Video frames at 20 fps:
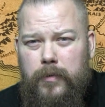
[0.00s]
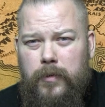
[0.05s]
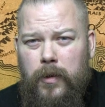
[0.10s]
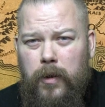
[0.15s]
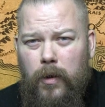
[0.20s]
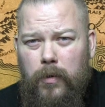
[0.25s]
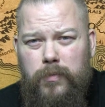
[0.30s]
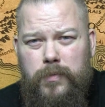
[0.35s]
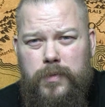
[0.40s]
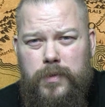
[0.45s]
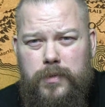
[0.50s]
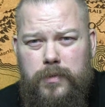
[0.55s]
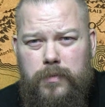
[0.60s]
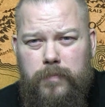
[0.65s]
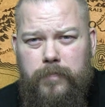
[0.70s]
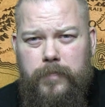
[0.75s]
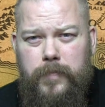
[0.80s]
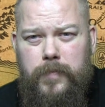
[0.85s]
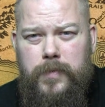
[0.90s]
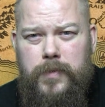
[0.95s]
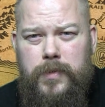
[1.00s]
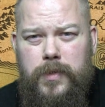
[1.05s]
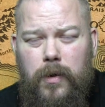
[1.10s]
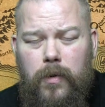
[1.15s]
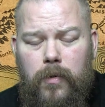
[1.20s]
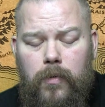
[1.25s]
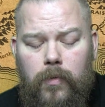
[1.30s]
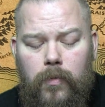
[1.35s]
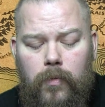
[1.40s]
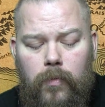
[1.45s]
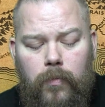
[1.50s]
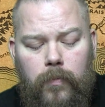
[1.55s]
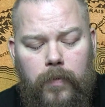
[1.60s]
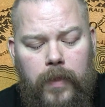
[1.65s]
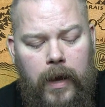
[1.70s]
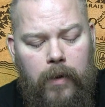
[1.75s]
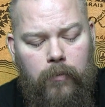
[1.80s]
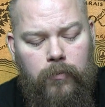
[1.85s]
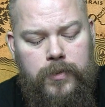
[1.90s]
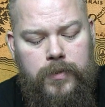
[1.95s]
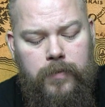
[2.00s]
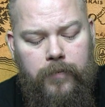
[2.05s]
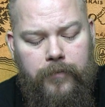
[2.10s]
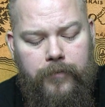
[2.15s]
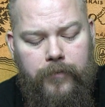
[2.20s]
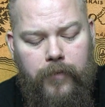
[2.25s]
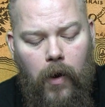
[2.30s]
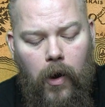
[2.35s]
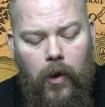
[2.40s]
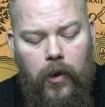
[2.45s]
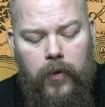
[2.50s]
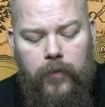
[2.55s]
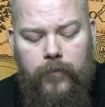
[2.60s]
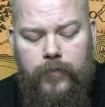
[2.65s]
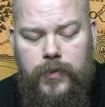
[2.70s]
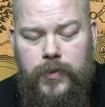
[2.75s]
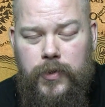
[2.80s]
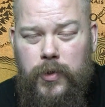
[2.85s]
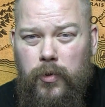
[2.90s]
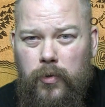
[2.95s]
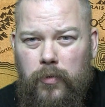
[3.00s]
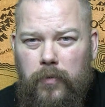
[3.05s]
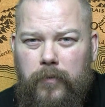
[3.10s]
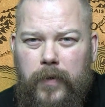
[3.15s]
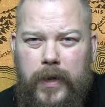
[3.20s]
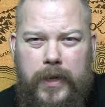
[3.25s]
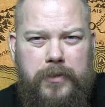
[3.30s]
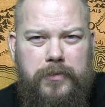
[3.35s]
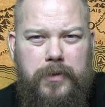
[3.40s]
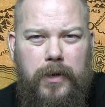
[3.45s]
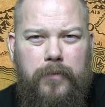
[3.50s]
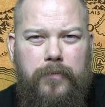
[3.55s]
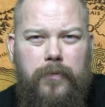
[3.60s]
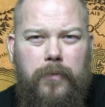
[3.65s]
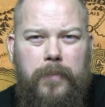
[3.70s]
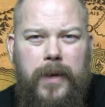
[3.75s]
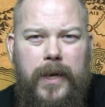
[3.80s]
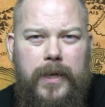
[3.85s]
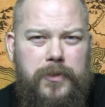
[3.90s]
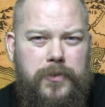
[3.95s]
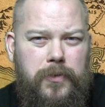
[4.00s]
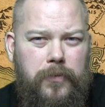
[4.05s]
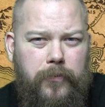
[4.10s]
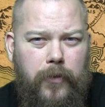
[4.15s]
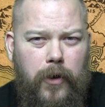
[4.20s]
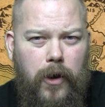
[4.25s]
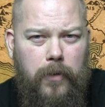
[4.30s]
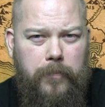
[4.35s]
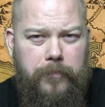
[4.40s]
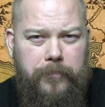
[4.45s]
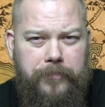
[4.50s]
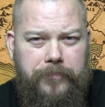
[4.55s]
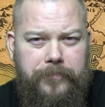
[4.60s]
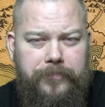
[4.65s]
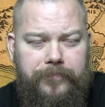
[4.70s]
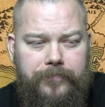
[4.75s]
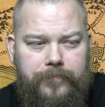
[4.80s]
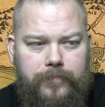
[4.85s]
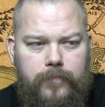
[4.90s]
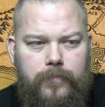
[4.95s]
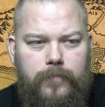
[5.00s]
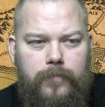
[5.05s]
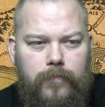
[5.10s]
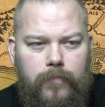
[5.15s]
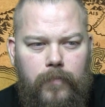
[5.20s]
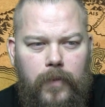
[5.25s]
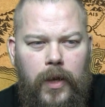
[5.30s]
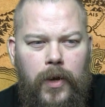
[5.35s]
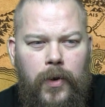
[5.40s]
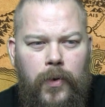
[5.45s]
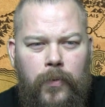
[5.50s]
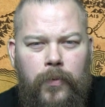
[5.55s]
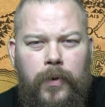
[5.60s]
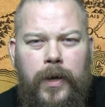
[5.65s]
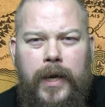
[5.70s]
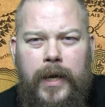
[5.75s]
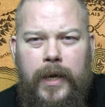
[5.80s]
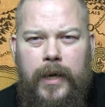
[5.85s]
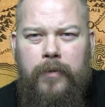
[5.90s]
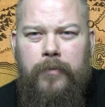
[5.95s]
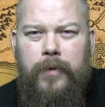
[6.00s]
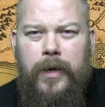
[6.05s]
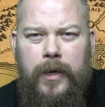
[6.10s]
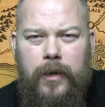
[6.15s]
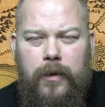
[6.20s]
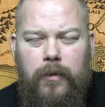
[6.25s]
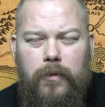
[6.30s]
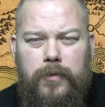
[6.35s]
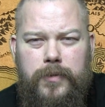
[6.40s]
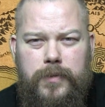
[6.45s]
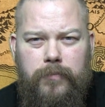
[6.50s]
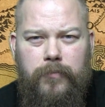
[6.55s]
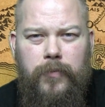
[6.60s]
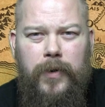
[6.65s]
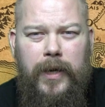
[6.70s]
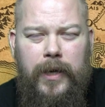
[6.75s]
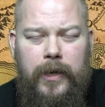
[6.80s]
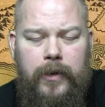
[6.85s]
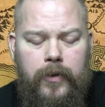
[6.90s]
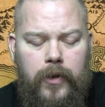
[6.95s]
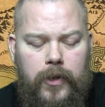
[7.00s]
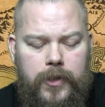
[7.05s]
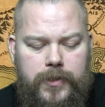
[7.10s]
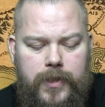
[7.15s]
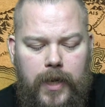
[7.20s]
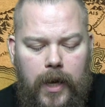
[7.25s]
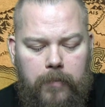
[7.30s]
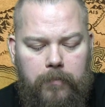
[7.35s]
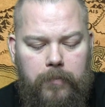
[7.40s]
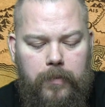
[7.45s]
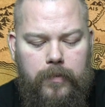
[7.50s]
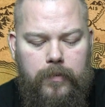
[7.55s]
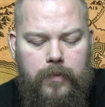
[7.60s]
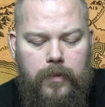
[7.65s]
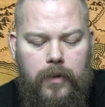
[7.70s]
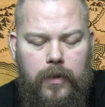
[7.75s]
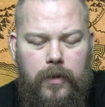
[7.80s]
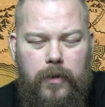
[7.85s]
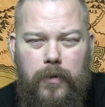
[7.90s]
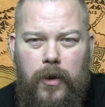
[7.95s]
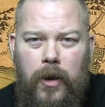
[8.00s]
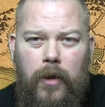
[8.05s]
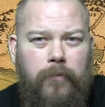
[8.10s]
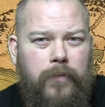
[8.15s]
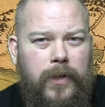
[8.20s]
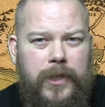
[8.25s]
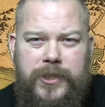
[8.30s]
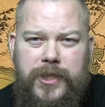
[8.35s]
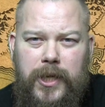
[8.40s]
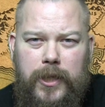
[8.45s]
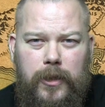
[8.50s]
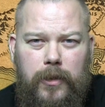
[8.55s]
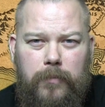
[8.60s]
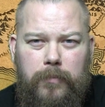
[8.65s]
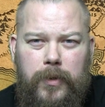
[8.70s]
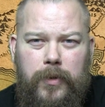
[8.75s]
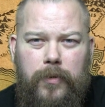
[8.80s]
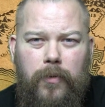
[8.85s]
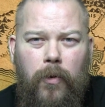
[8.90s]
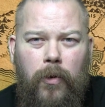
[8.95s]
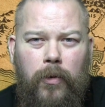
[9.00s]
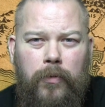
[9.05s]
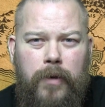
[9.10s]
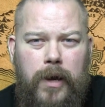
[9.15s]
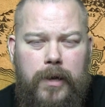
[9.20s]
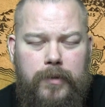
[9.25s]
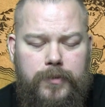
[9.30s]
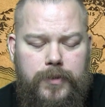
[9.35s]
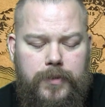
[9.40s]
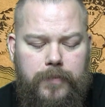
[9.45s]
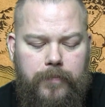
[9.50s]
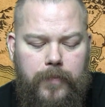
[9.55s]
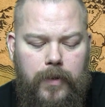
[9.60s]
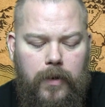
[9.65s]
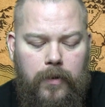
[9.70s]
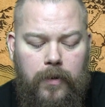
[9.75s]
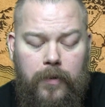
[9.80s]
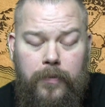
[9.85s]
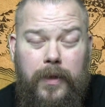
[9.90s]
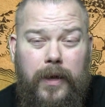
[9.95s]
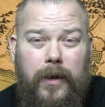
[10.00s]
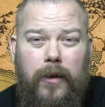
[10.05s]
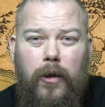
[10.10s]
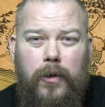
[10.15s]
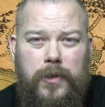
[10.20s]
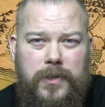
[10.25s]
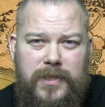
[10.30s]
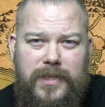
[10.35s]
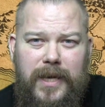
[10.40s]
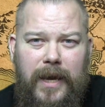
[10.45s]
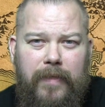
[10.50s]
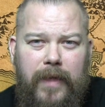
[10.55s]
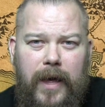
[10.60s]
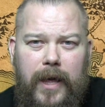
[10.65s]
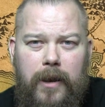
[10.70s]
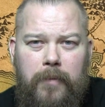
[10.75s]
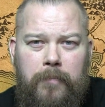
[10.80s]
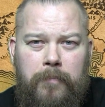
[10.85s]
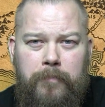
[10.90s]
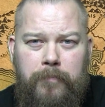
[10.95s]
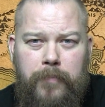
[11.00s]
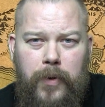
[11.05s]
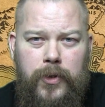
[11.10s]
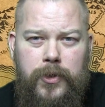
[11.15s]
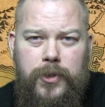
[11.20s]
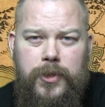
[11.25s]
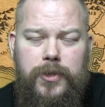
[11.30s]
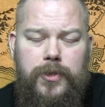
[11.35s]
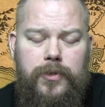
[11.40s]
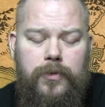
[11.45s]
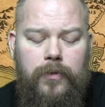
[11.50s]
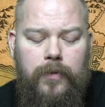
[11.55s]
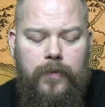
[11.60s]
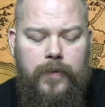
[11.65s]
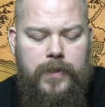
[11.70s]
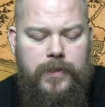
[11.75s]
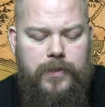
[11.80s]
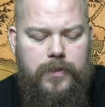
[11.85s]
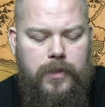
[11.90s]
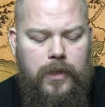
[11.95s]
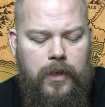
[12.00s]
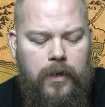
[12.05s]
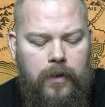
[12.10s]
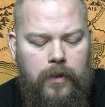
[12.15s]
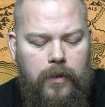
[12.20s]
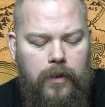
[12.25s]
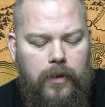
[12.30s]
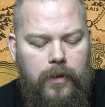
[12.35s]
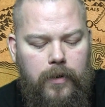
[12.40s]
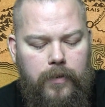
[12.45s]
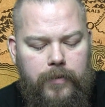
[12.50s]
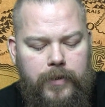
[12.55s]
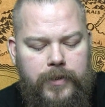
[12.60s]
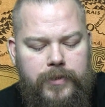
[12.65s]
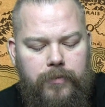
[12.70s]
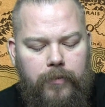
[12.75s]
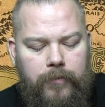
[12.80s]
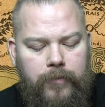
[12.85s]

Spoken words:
close. So that was a 5-2 victory for me and Tufar. Really, really close and really nice game. Lovely gentlemen all around, and I think I'll say that a bunch during this this